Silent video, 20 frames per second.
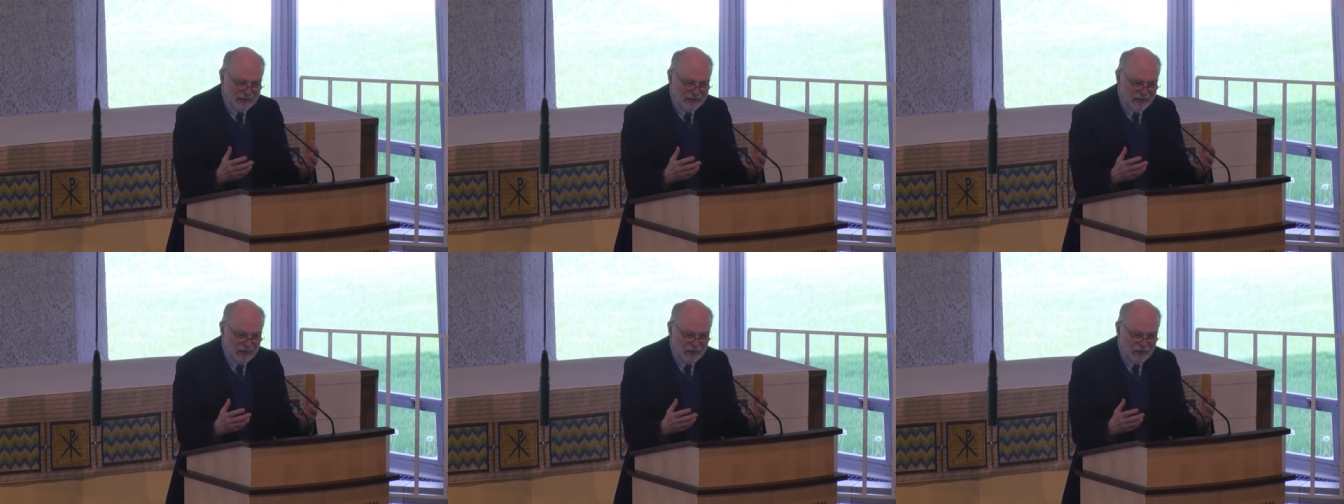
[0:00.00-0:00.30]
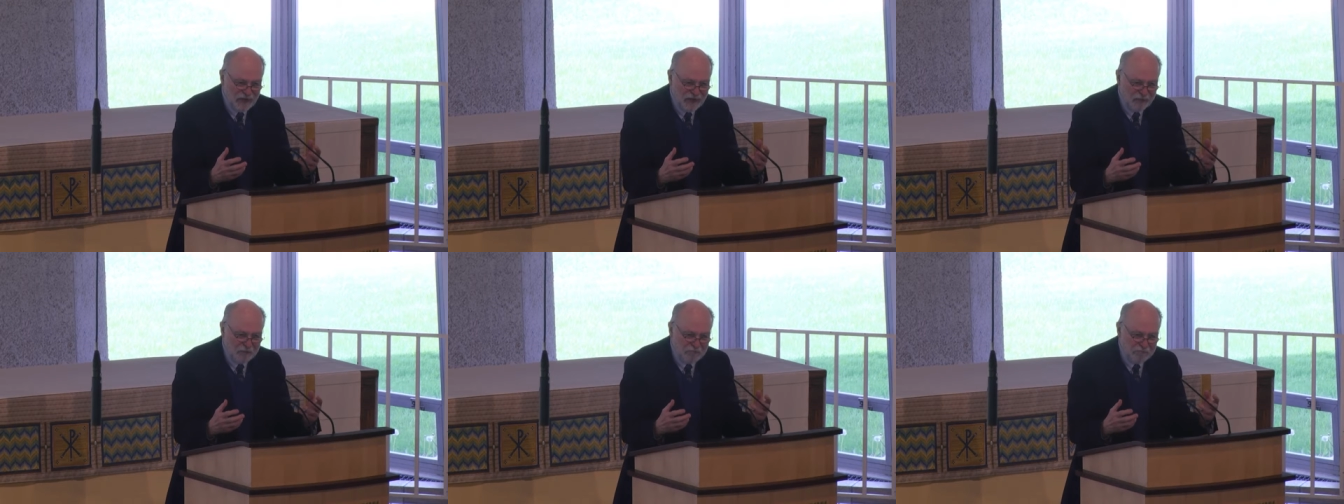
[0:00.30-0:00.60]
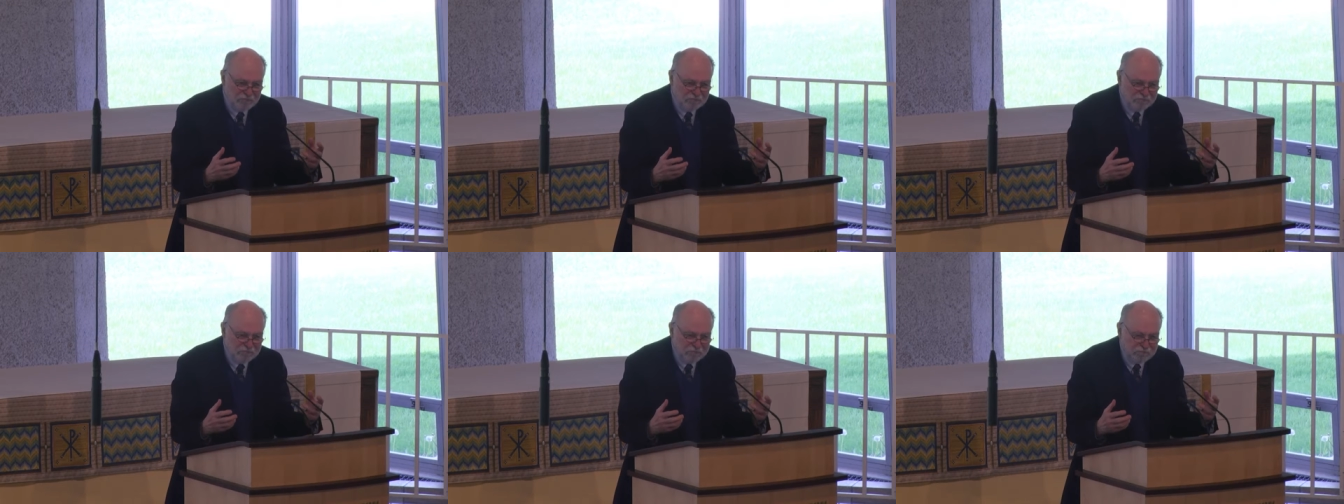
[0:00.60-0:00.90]
this
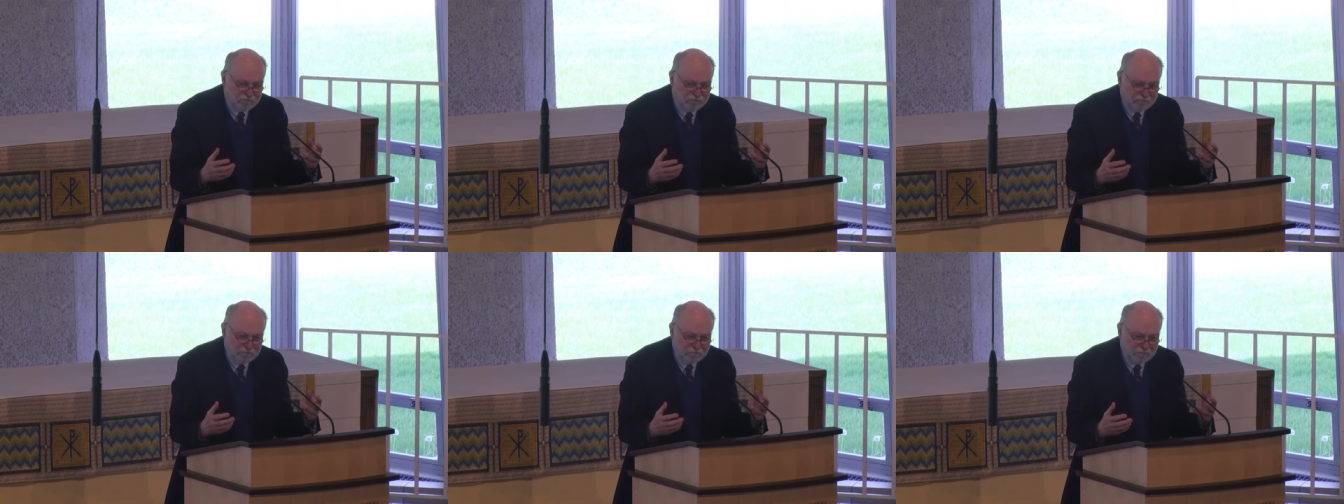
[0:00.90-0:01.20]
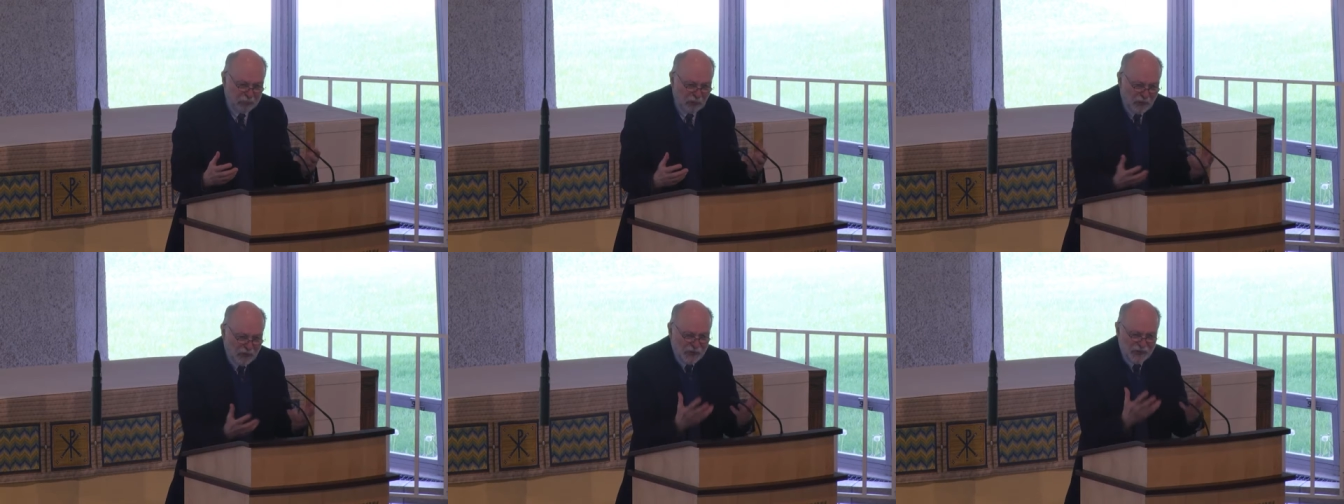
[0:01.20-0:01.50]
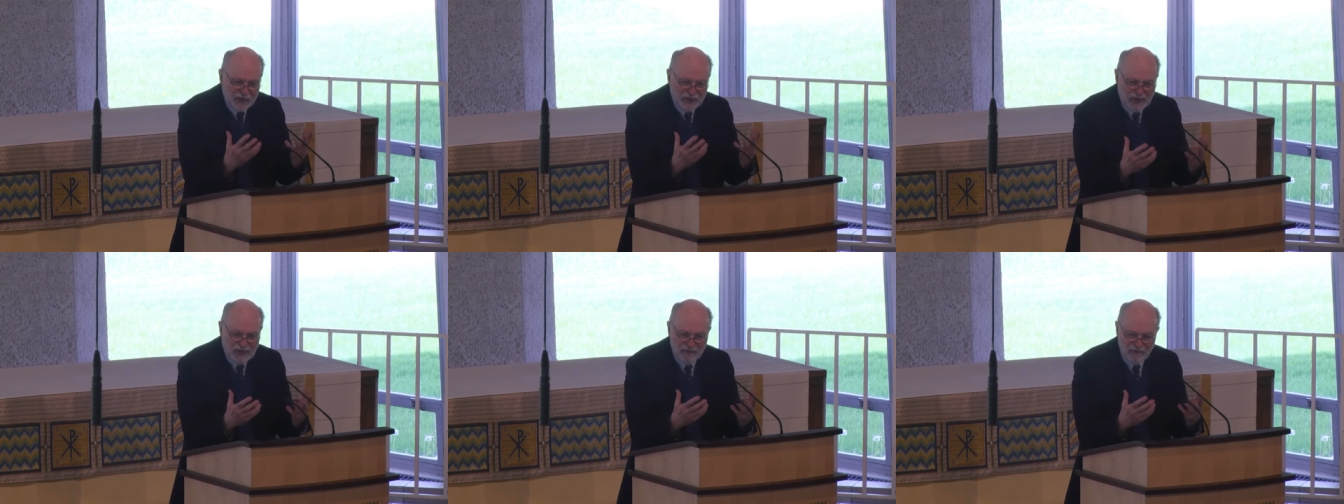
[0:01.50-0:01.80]

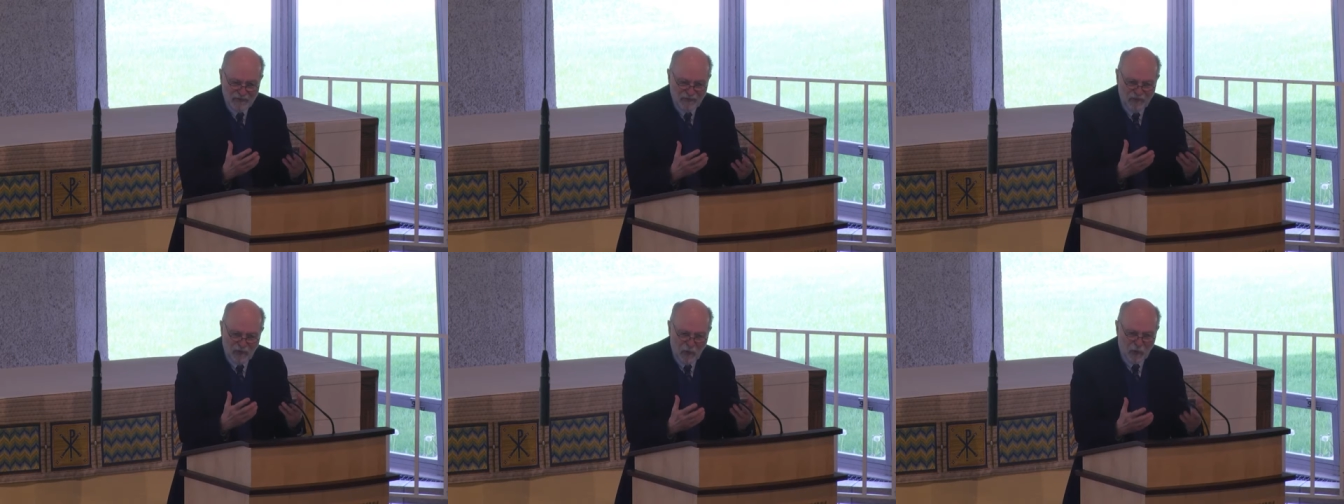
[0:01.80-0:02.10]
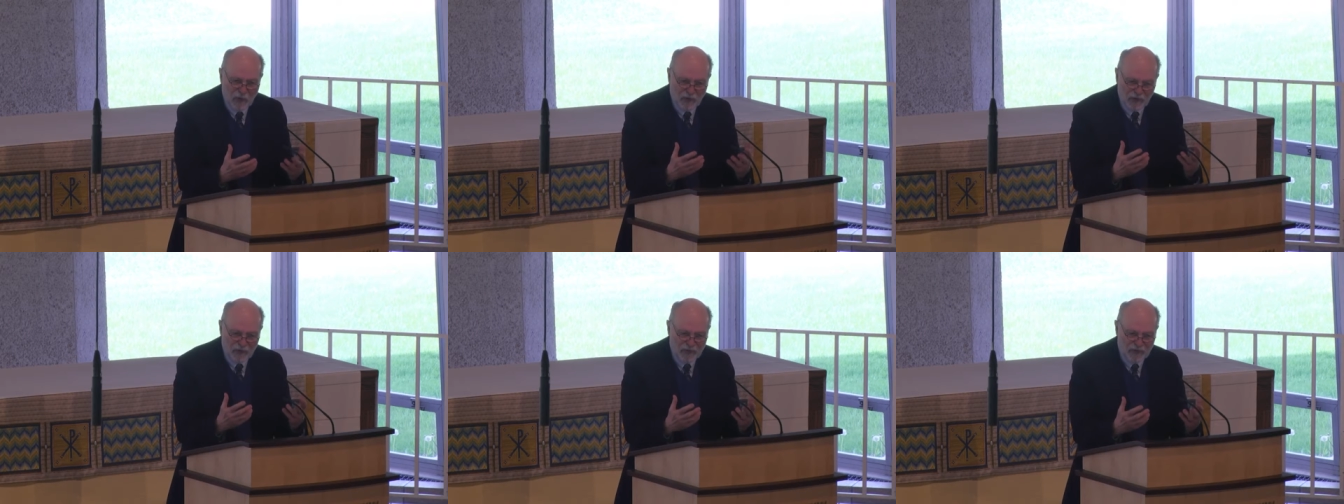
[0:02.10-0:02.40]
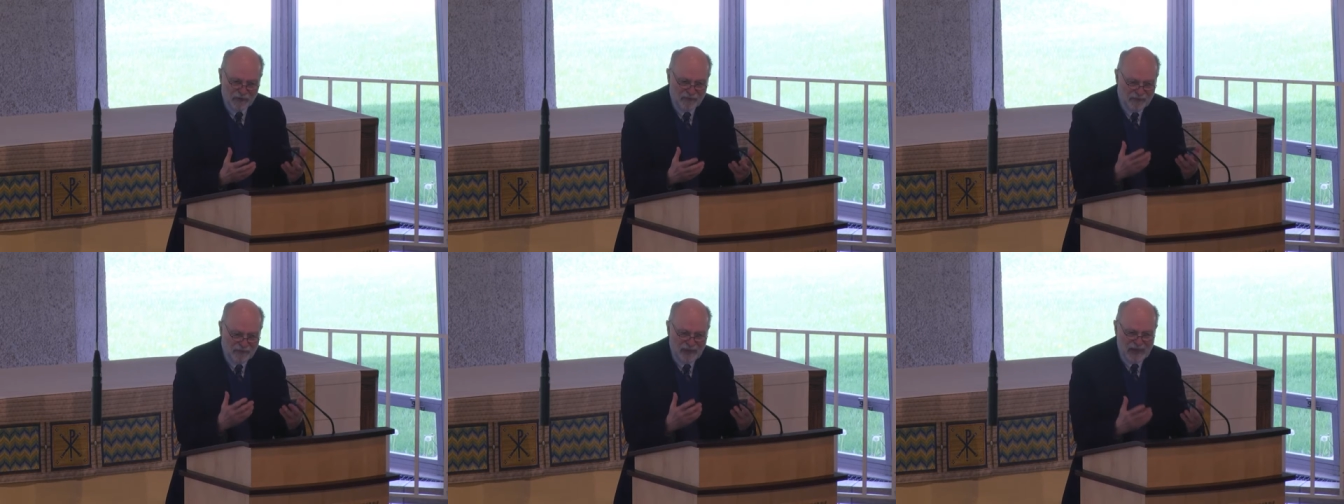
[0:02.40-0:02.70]
bursting forth
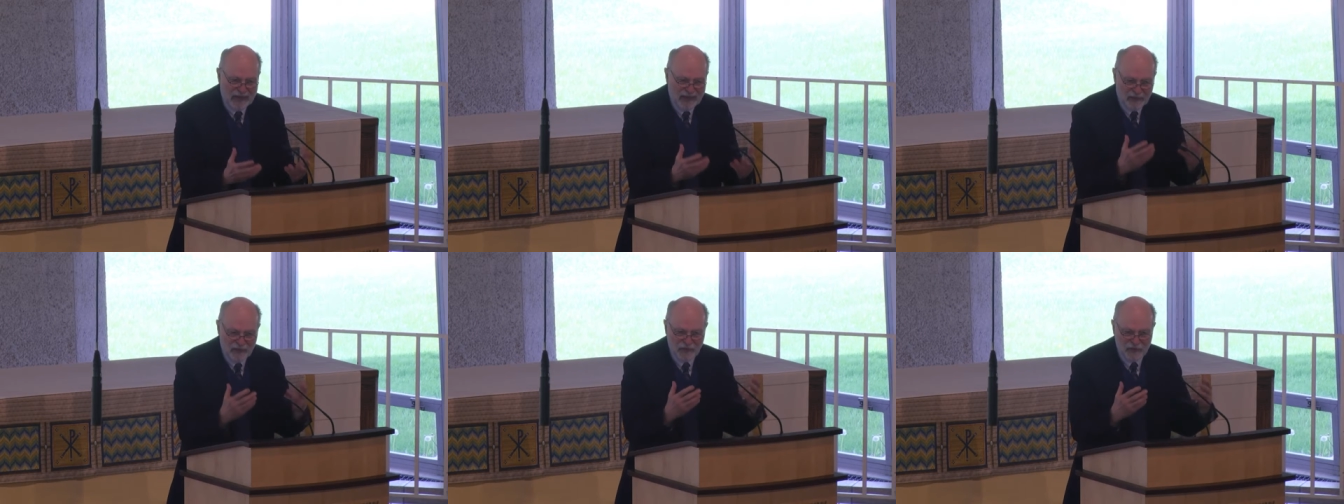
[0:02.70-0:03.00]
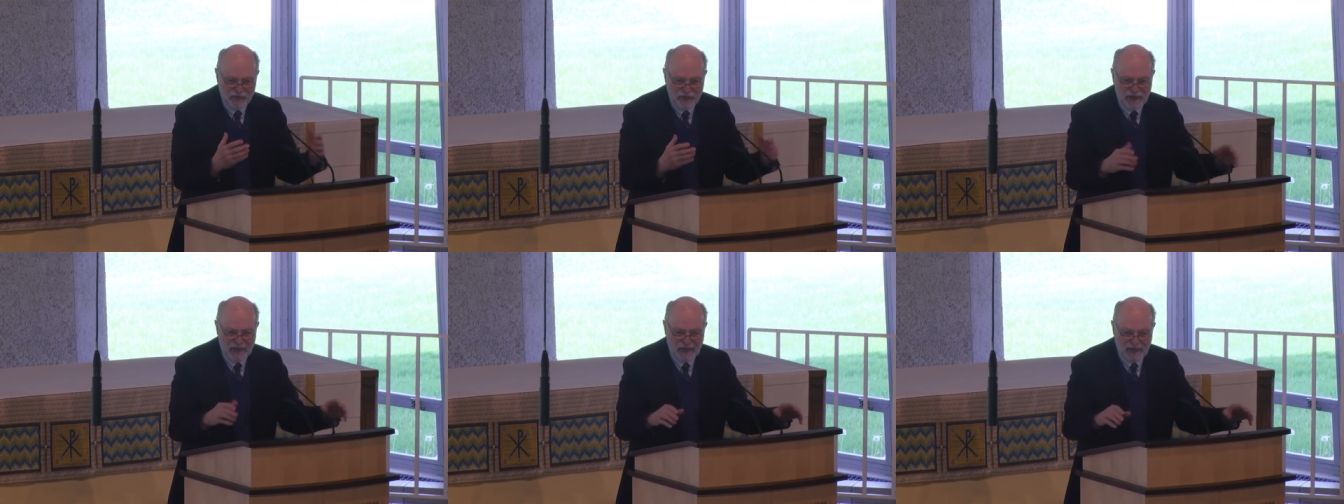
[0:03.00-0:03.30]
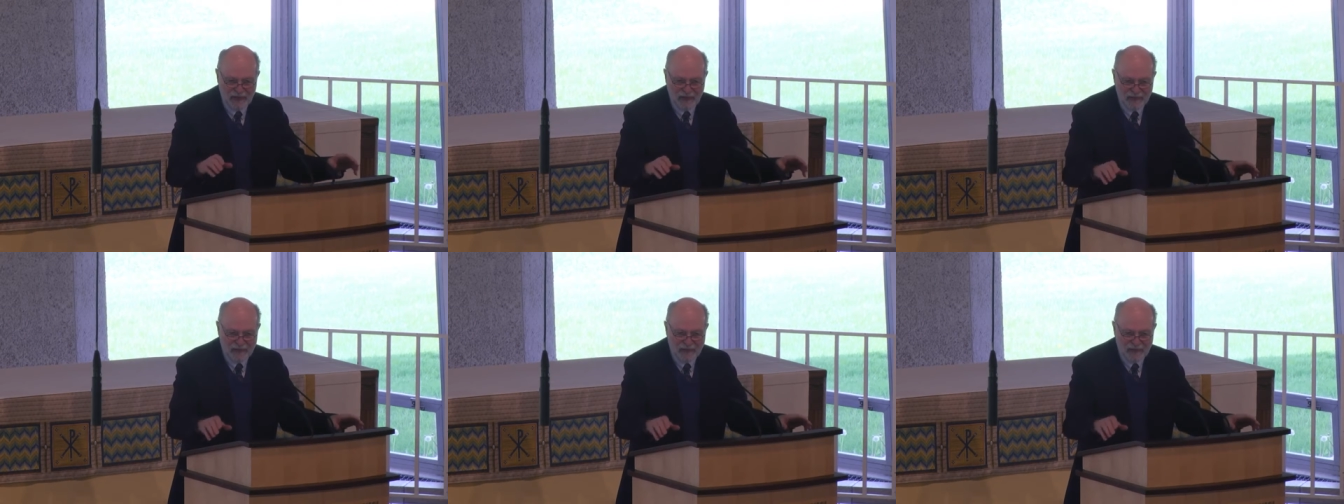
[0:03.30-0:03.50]
of energy